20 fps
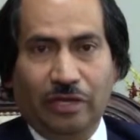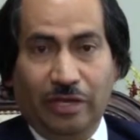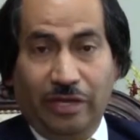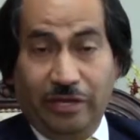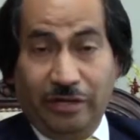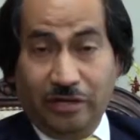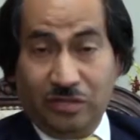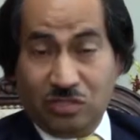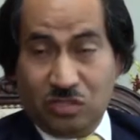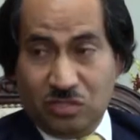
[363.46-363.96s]

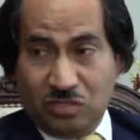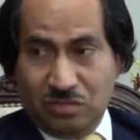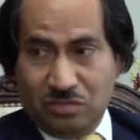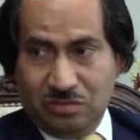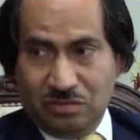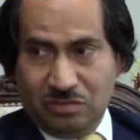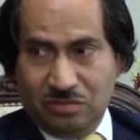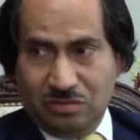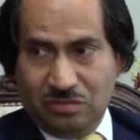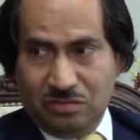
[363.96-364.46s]
ERCs,
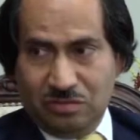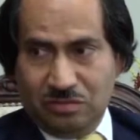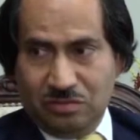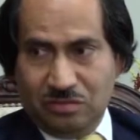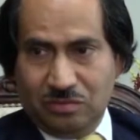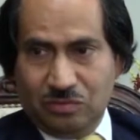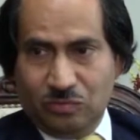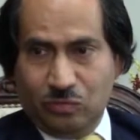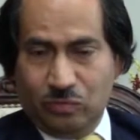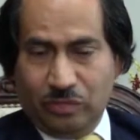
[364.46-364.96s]

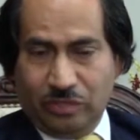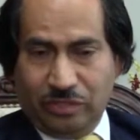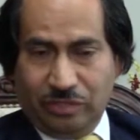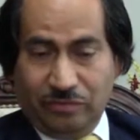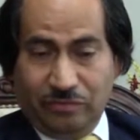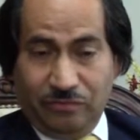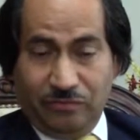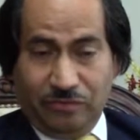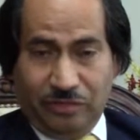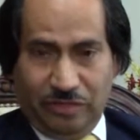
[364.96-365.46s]

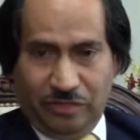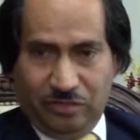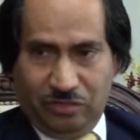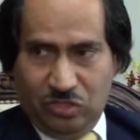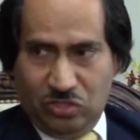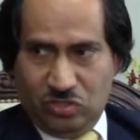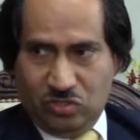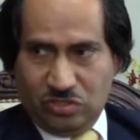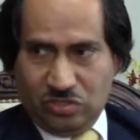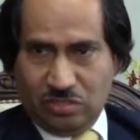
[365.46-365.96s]
where Fred
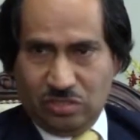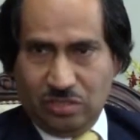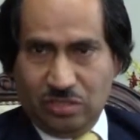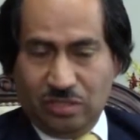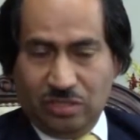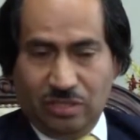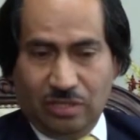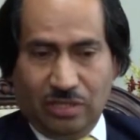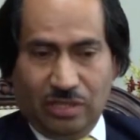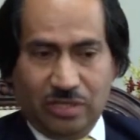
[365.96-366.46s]
teaches
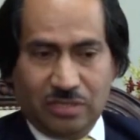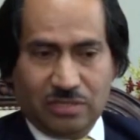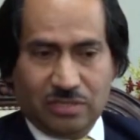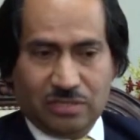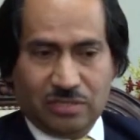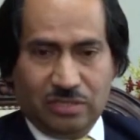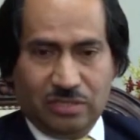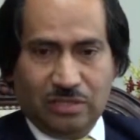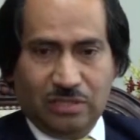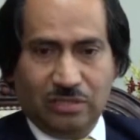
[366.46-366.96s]

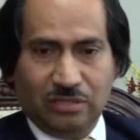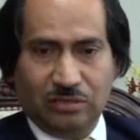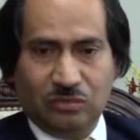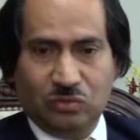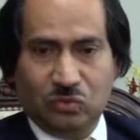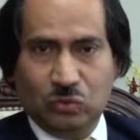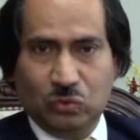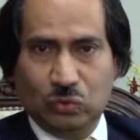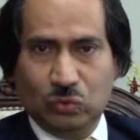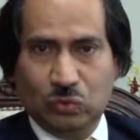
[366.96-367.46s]
us
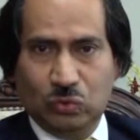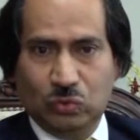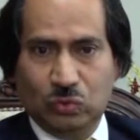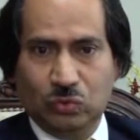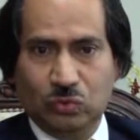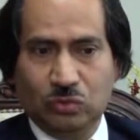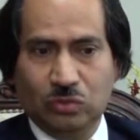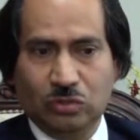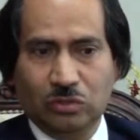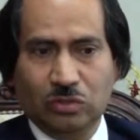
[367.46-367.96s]

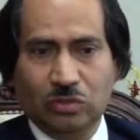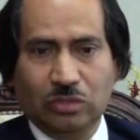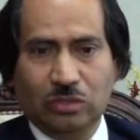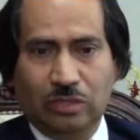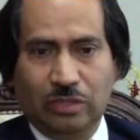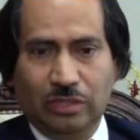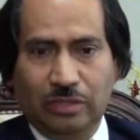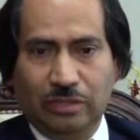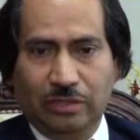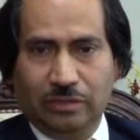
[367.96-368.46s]
to
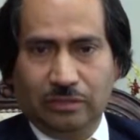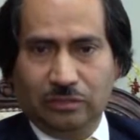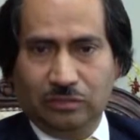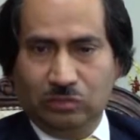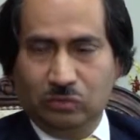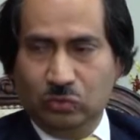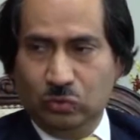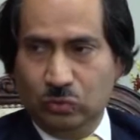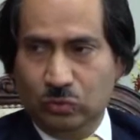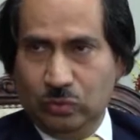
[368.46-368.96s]

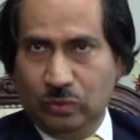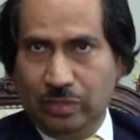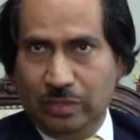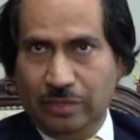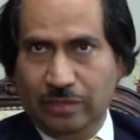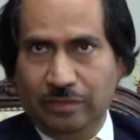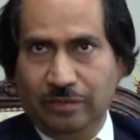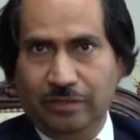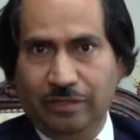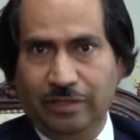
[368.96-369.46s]
do
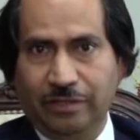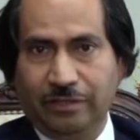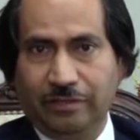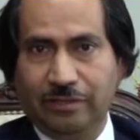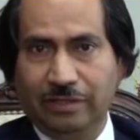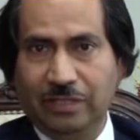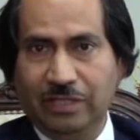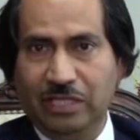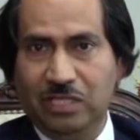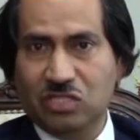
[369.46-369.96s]
the
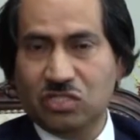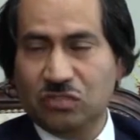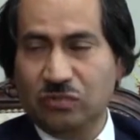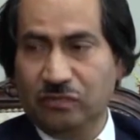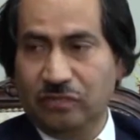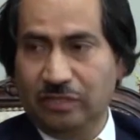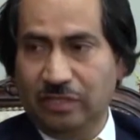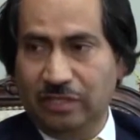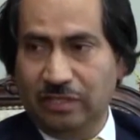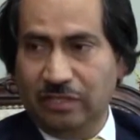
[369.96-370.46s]
release
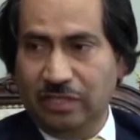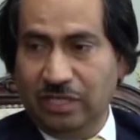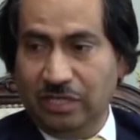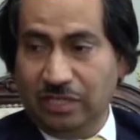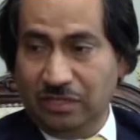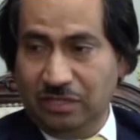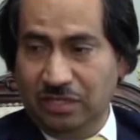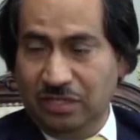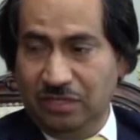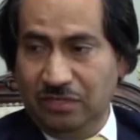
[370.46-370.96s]
of the
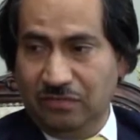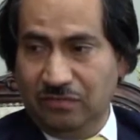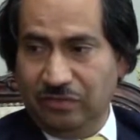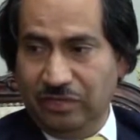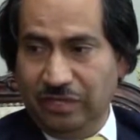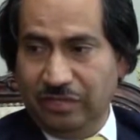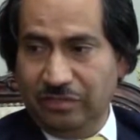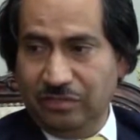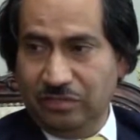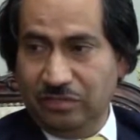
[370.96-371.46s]
negative
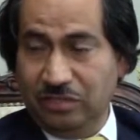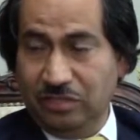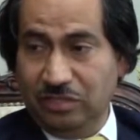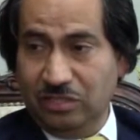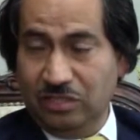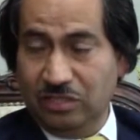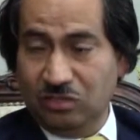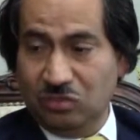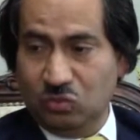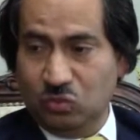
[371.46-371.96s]

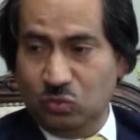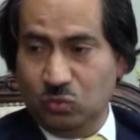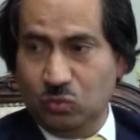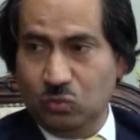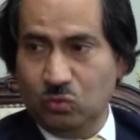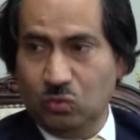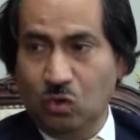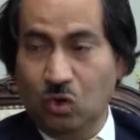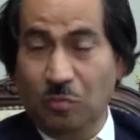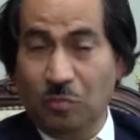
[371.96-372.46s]
energy and
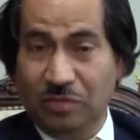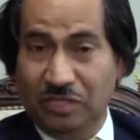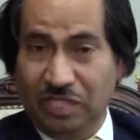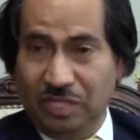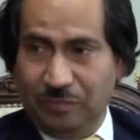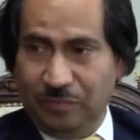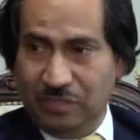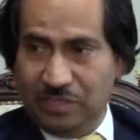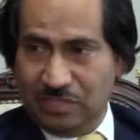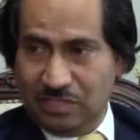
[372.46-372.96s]
to open
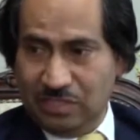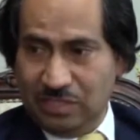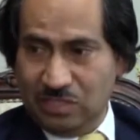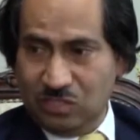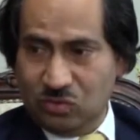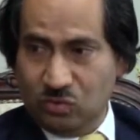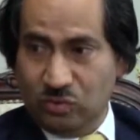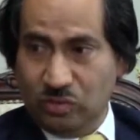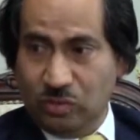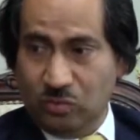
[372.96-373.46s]
up the
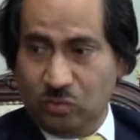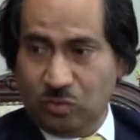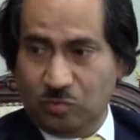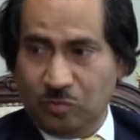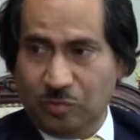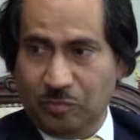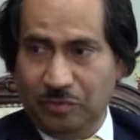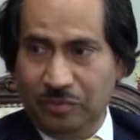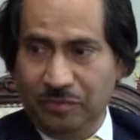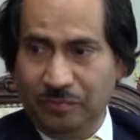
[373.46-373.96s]
cells so they work
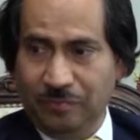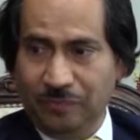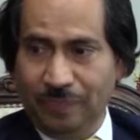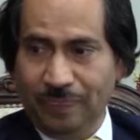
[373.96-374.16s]
properly.